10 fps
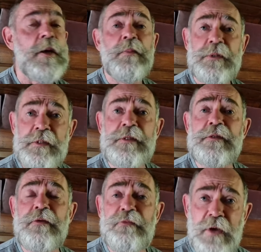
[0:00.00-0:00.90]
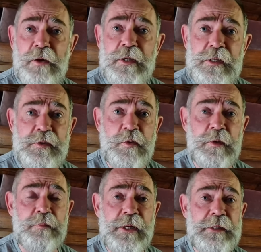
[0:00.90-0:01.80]
But this is a very
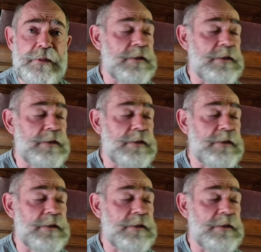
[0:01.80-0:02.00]
historic place,